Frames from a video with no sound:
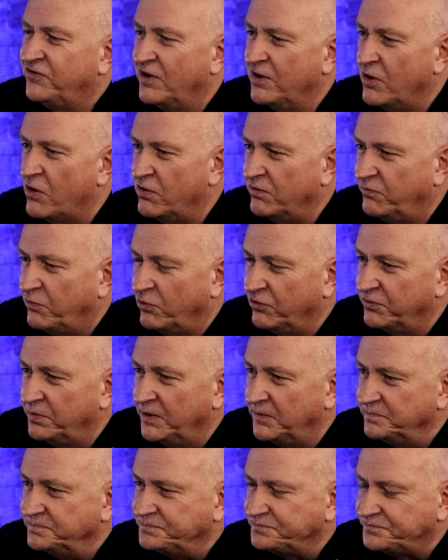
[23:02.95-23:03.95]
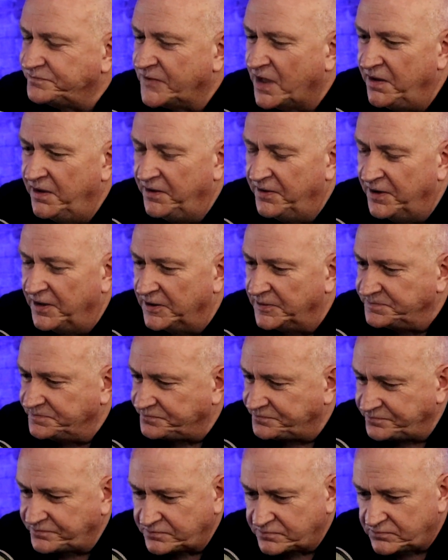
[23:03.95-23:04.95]
in law enforcement, and
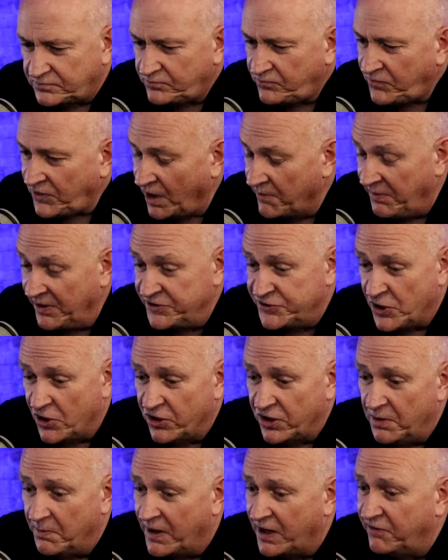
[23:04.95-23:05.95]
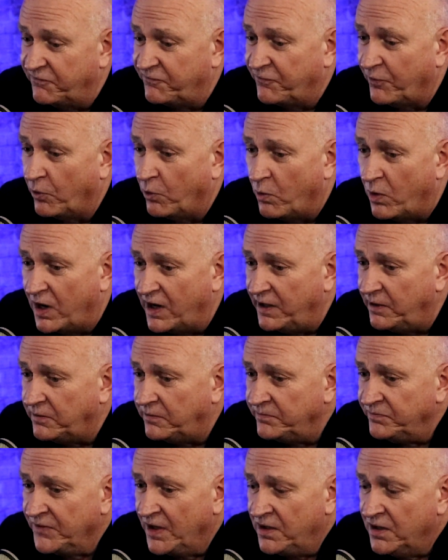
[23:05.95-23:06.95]
I've been talking about it for a
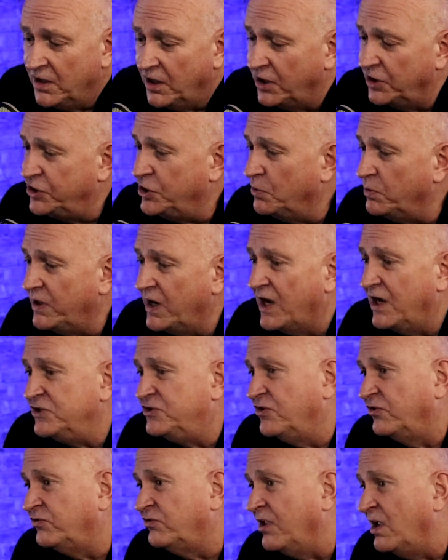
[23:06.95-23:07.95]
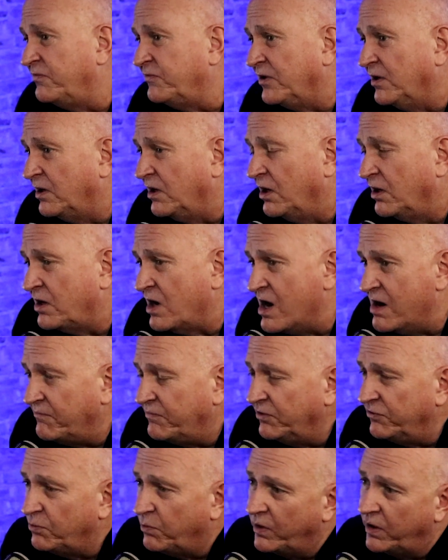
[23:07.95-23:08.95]
while. You and I just left a
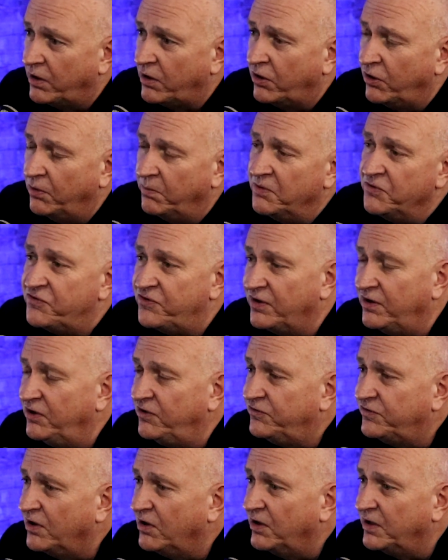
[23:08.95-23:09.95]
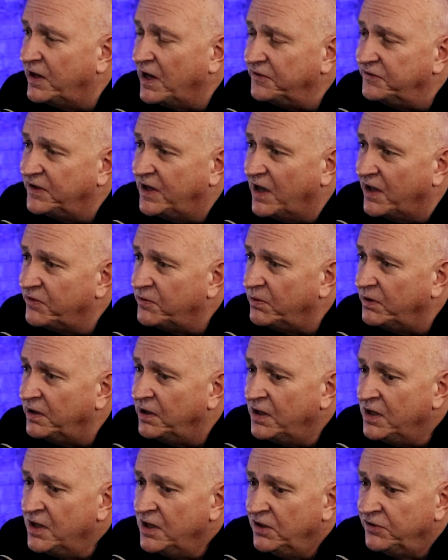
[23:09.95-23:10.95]
conference where our urban cities got together and
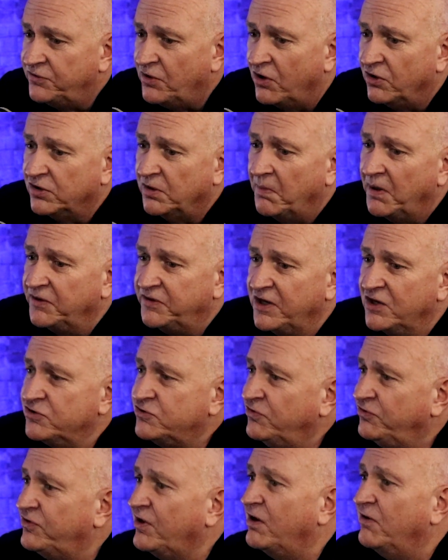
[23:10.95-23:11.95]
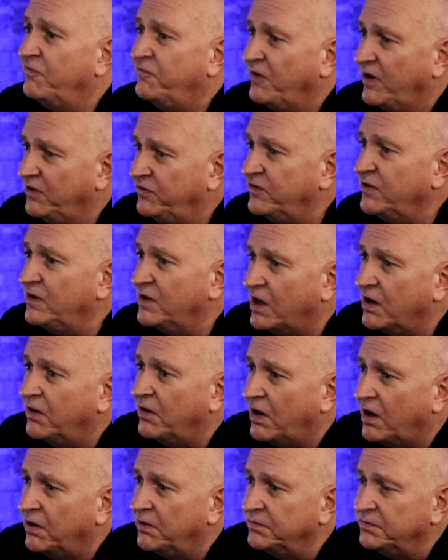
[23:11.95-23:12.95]
talked about the issues that are facing
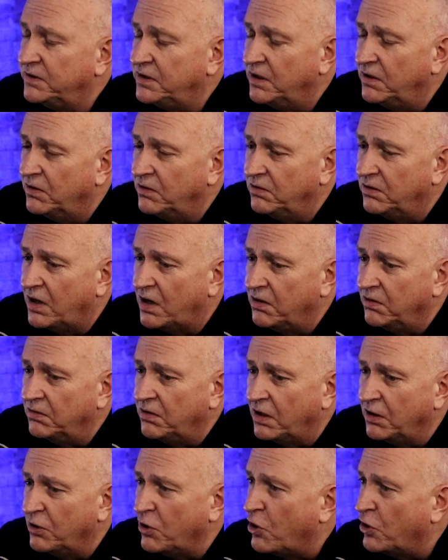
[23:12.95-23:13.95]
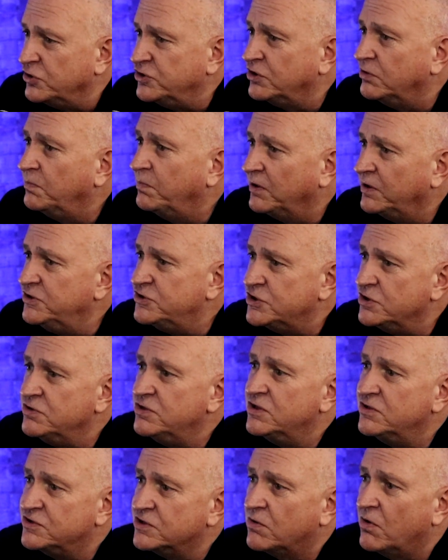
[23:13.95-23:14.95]
our larger police
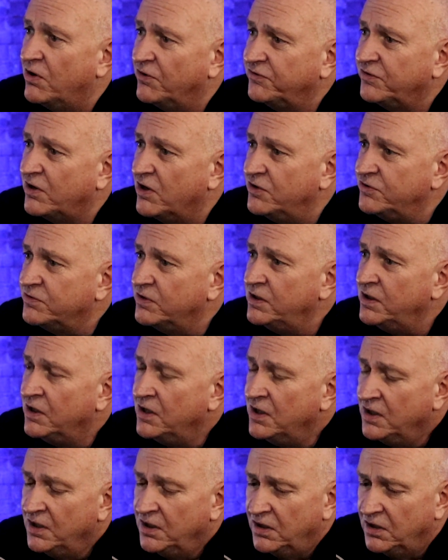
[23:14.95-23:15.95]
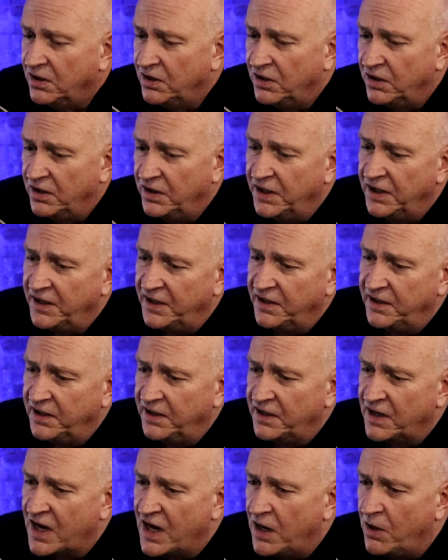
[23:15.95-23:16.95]
unions across the country,
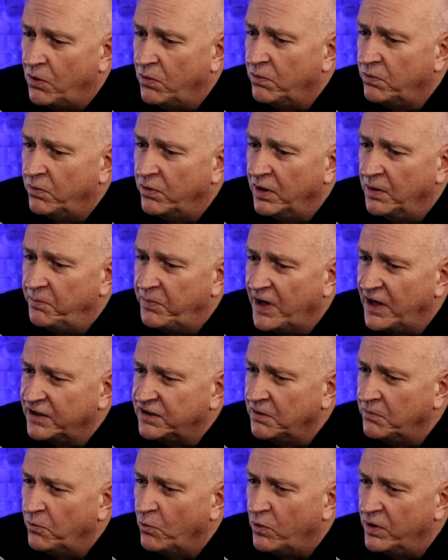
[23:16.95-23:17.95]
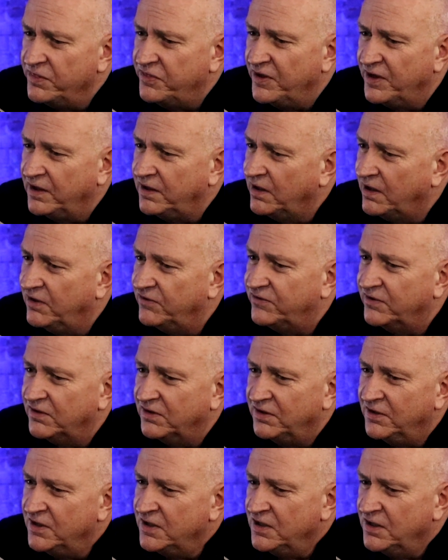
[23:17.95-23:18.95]
and how we're impacted. And one thing that is
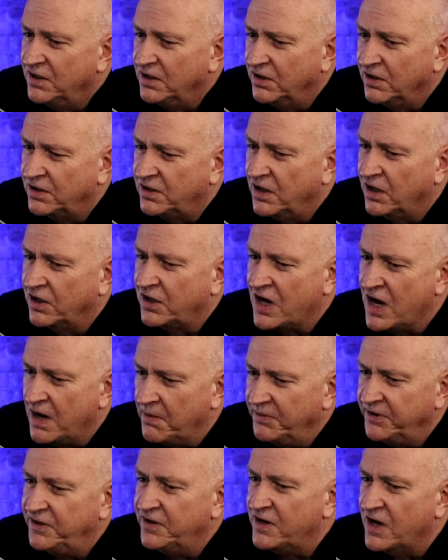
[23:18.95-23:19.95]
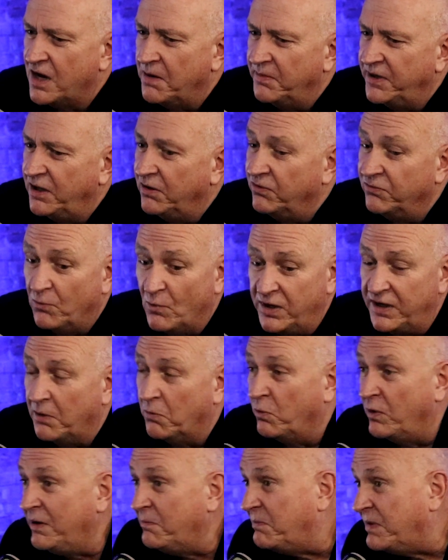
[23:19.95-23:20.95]
a common denominator, and one that
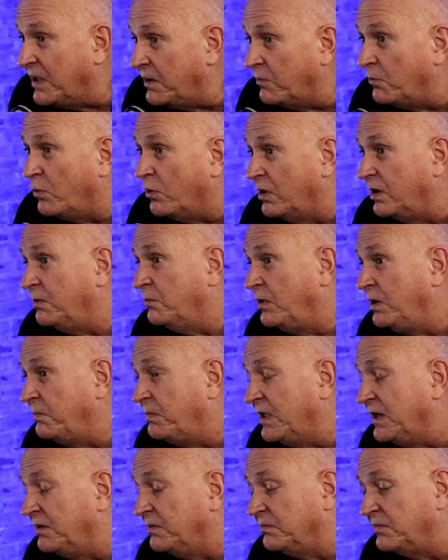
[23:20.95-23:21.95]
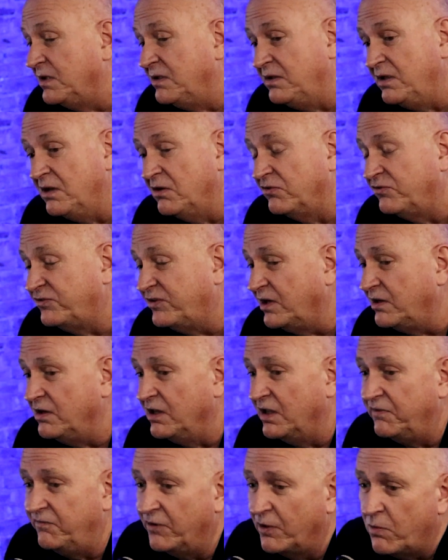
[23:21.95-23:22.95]
we've been
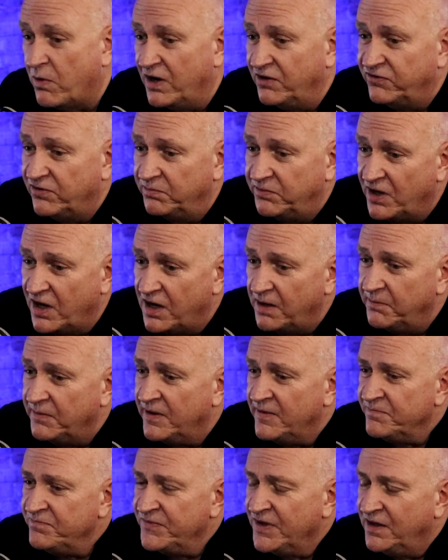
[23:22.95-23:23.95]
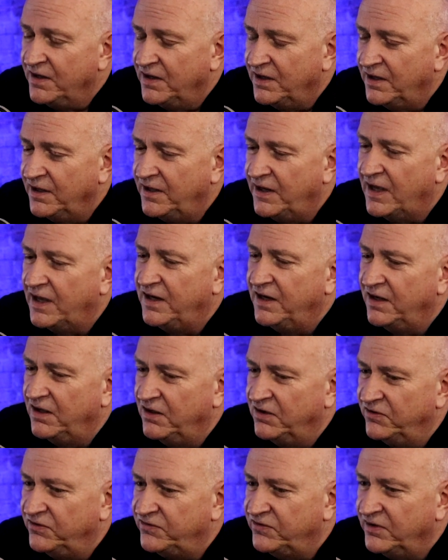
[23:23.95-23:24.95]
signaling for quite some time, and that
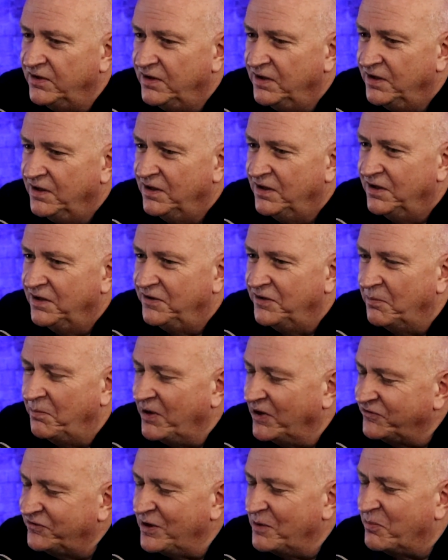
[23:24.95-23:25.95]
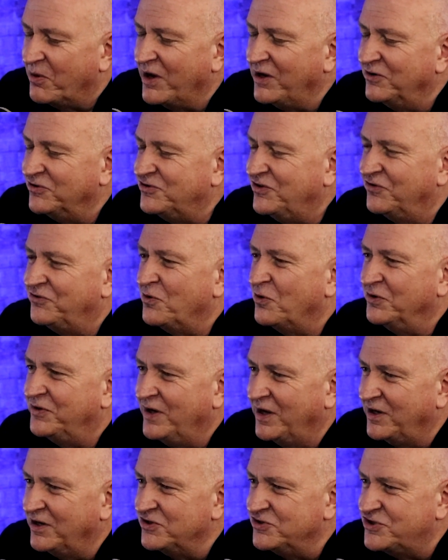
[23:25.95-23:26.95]
is the best of the brightest just aren't
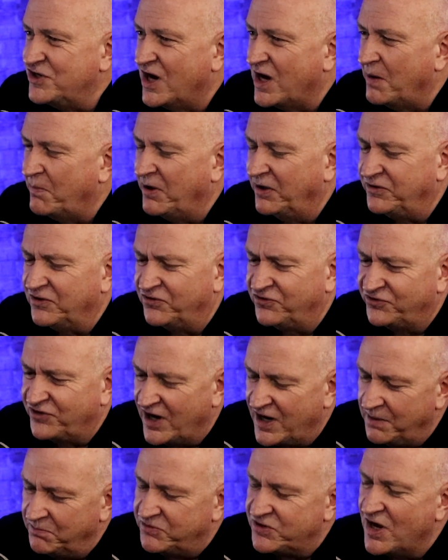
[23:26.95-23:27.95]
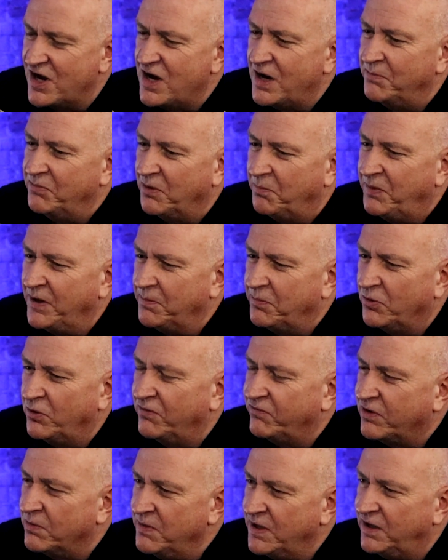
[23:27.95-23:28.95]
taking this job. At the same time, the people who
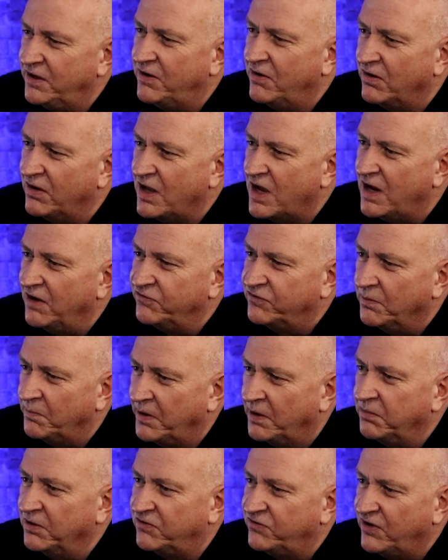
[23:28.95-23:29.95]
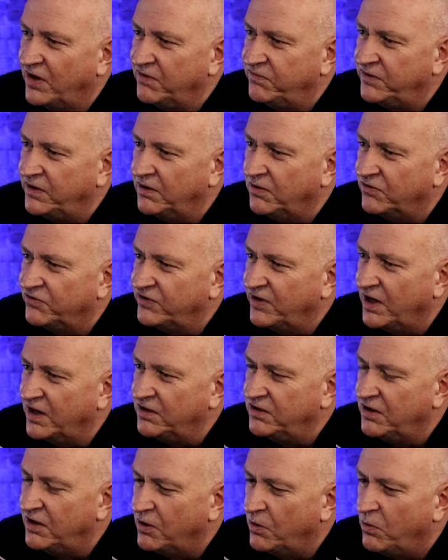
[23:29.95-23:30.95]
have committed their lives to public safety are
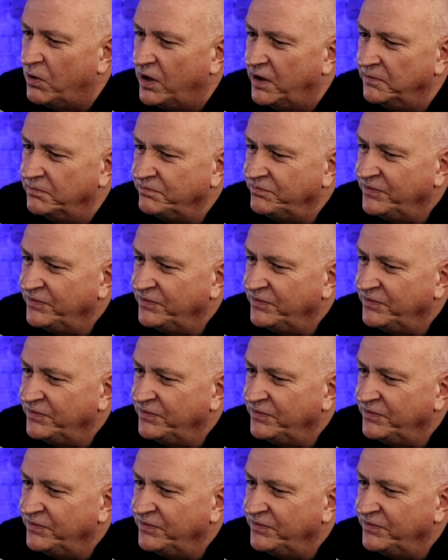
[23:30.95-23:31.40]
saying, you know what,